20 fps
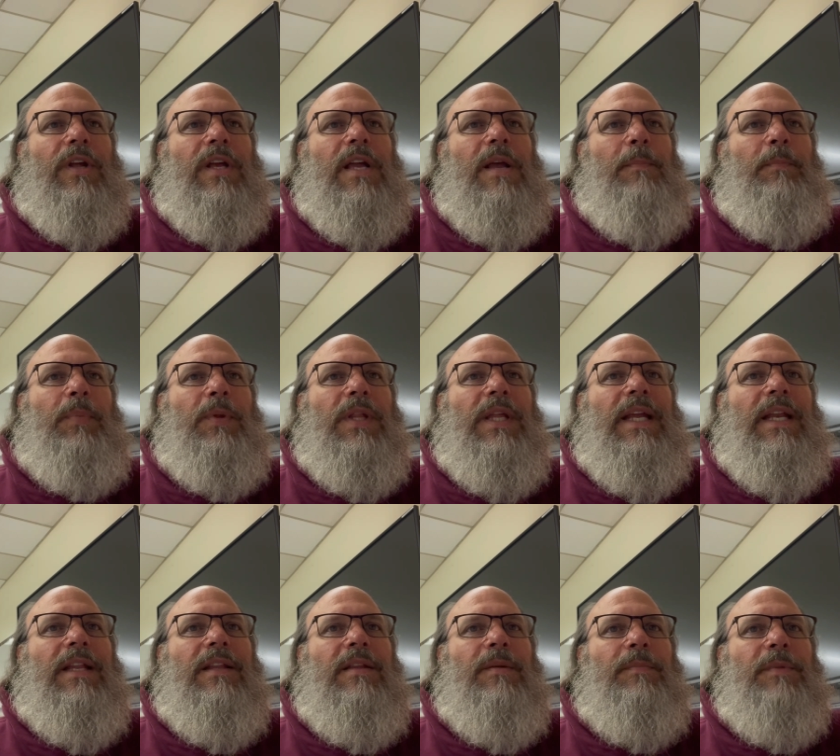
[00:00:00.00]
it
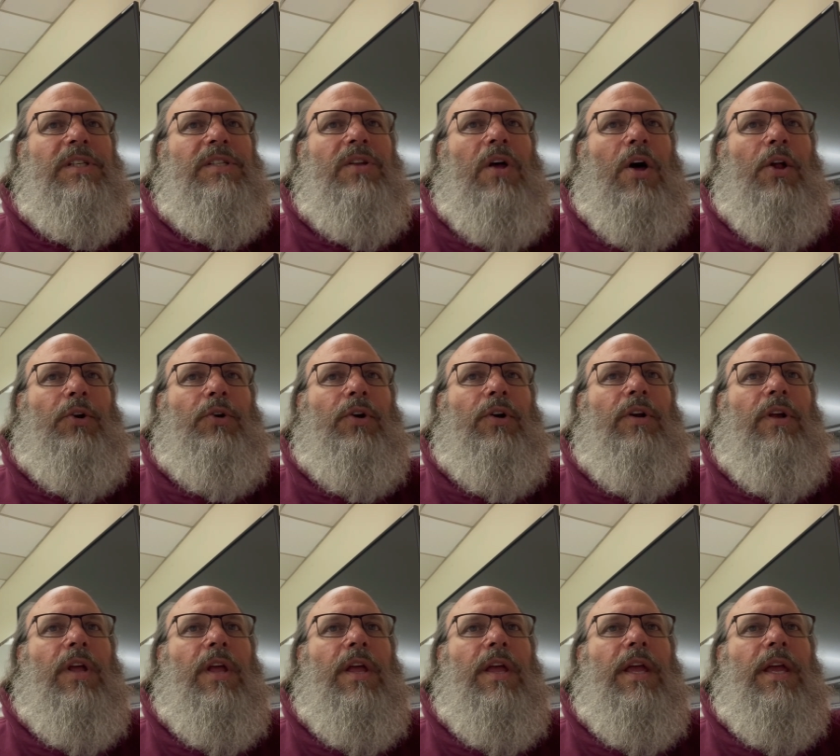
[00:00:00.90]
completed to Miss Hunter
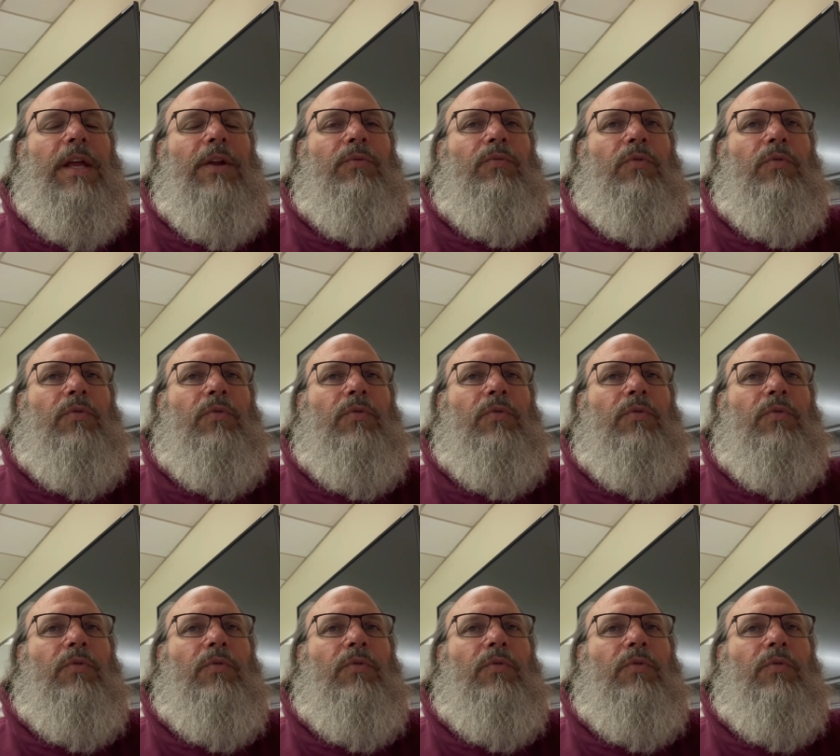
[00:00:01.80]
in